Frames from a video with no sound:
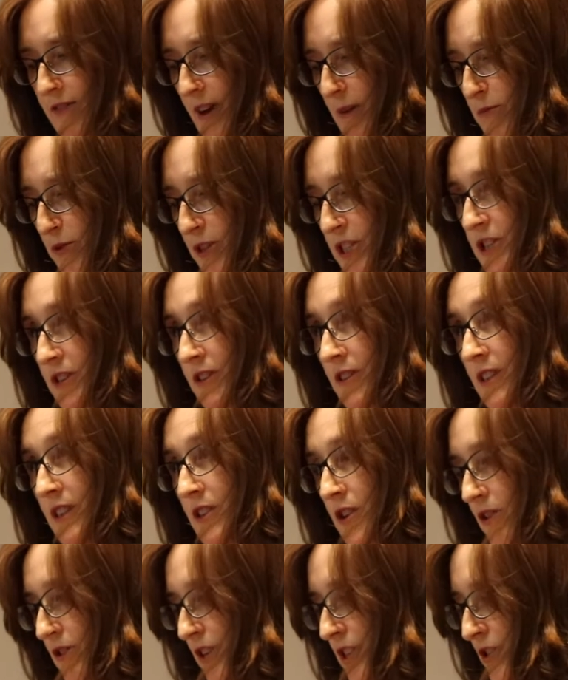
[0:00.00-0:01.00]
of Aboriginal
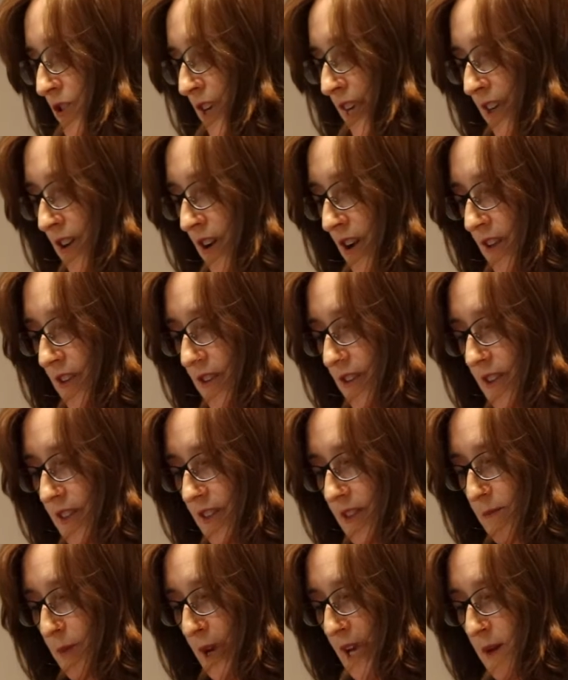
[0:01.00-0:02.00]
and Torres Strait
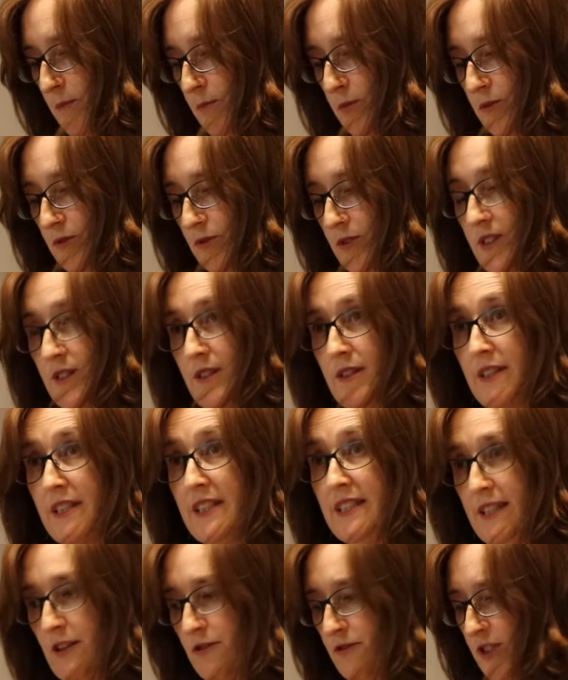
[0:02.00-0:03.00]
Islander peoples
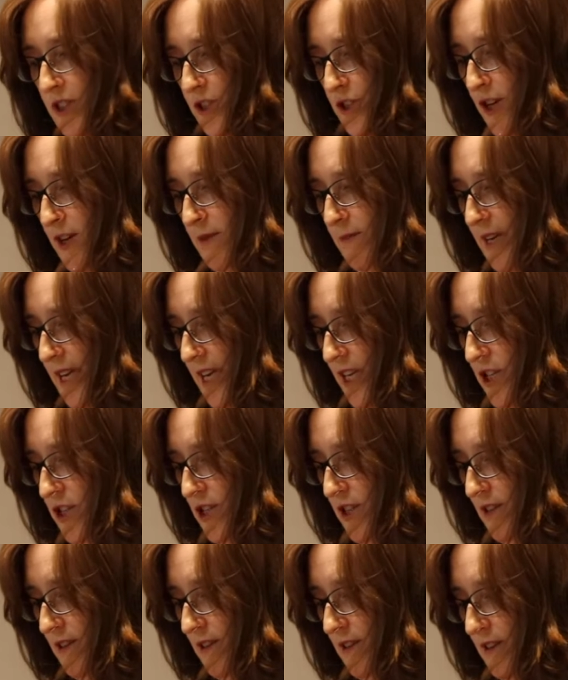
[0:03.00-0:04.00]
to
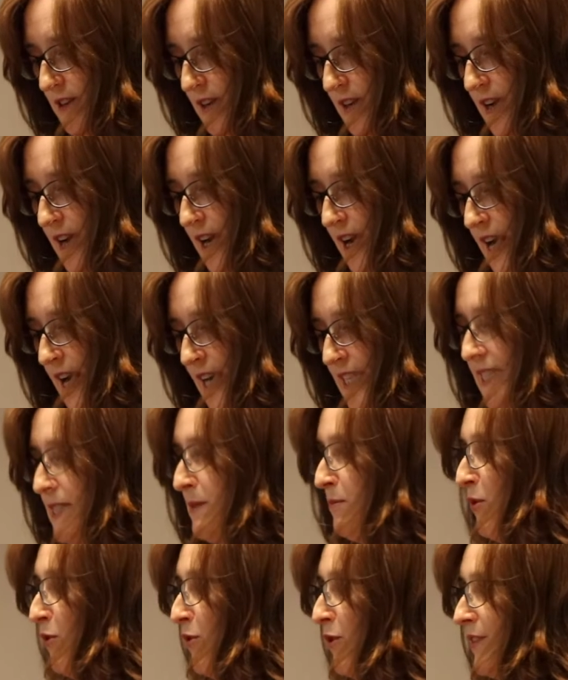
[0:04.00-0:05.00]
self-determination and
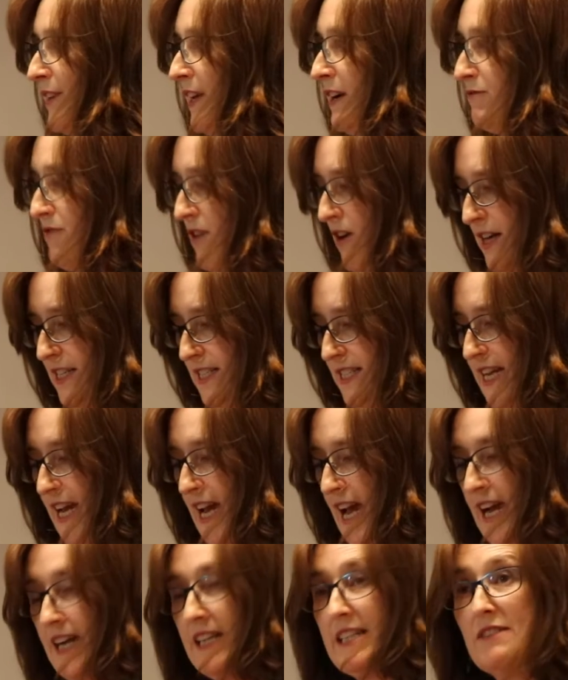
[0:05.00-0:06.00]
support their right
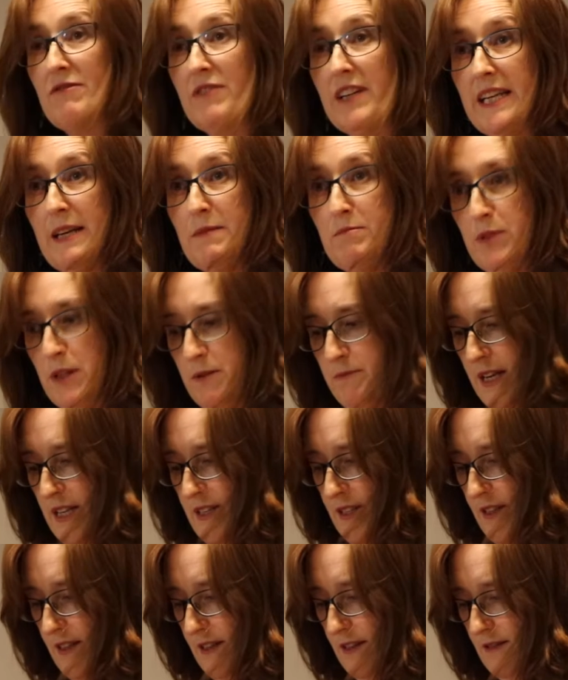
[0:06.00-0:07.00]
to actively
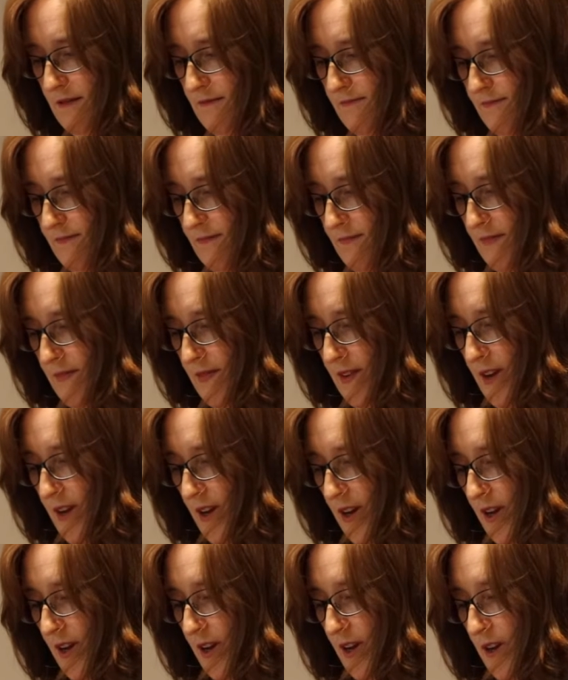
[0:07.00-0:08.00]
implement it.
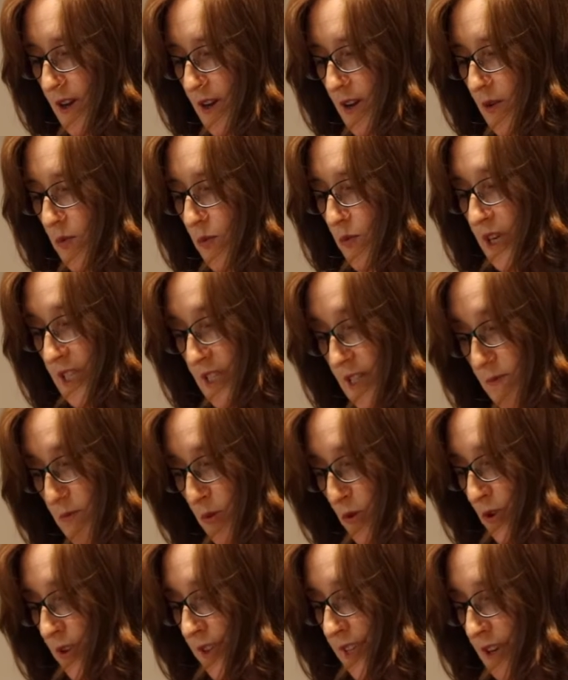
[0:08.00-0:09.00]
We
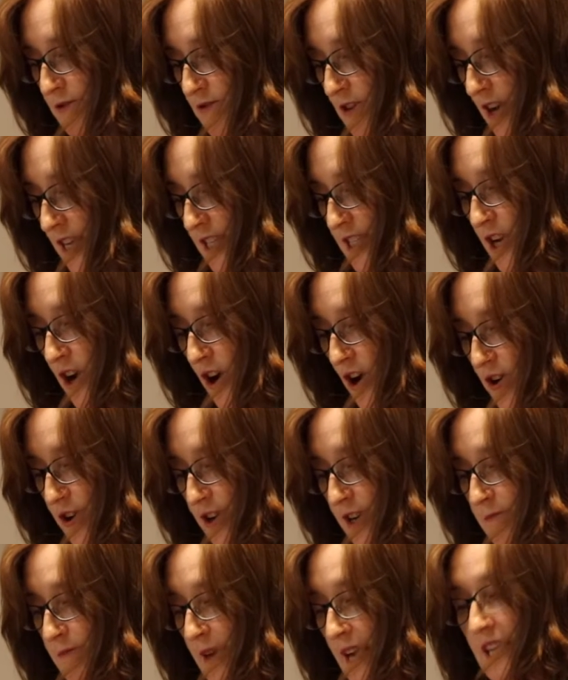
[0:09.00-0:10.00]
support their right to
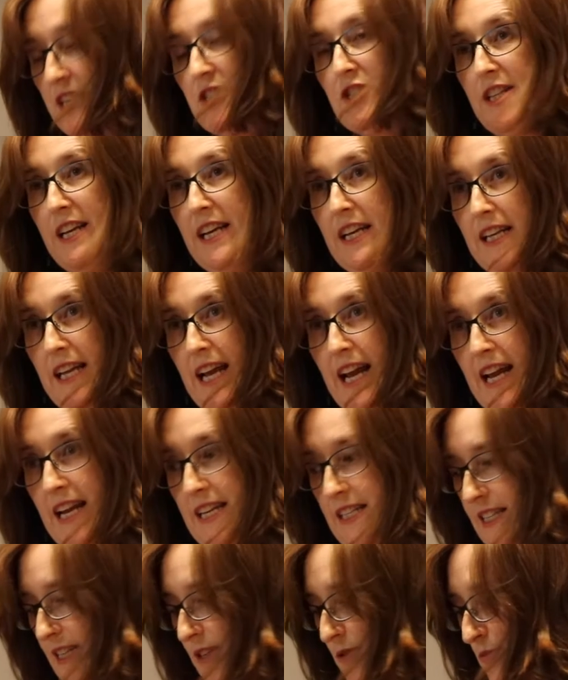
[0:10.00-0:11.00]
own and manage their
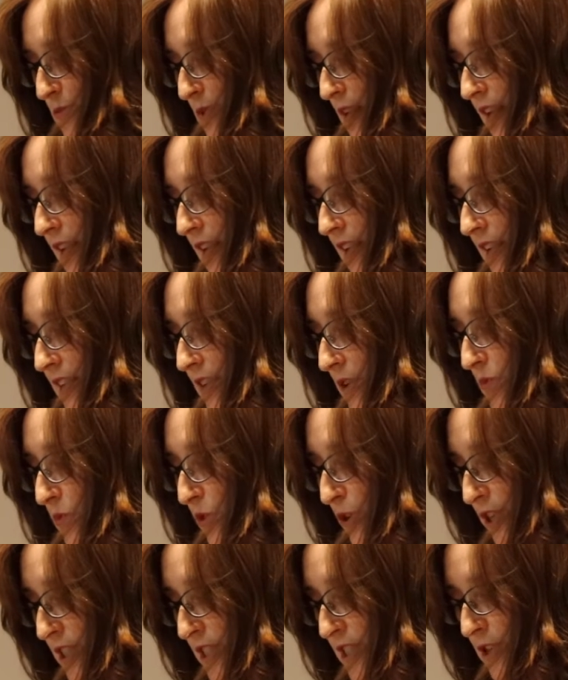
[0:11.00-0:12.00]
land in a way that
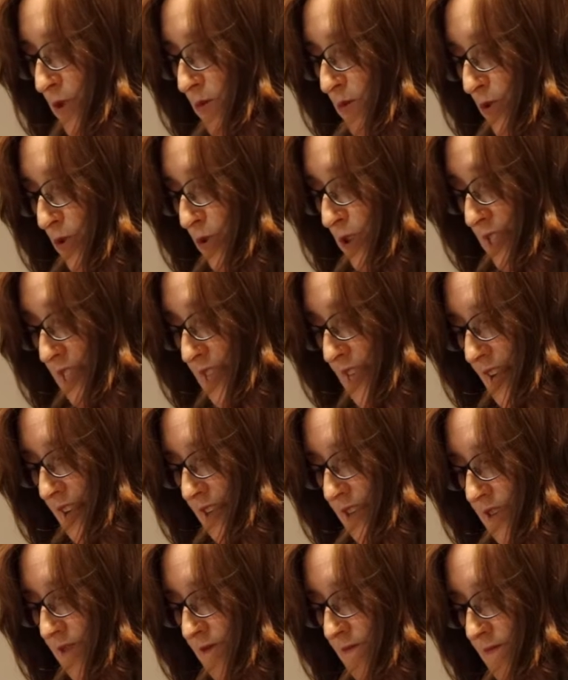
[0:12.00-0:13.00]
works towards
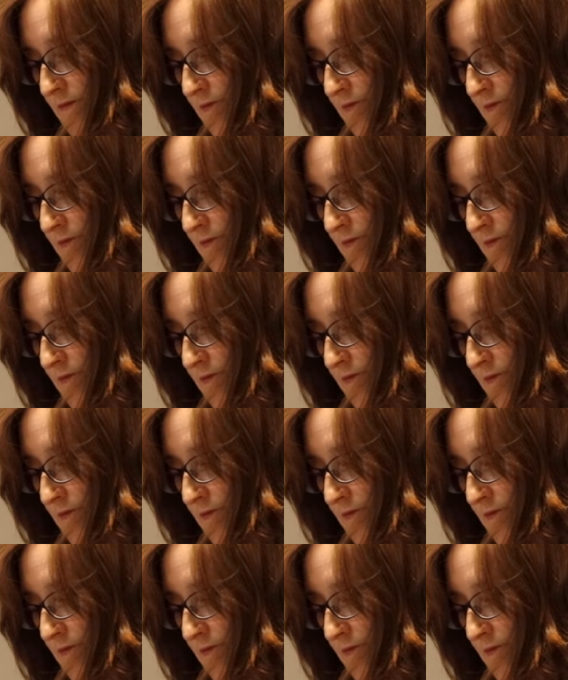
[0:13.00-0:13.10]
that.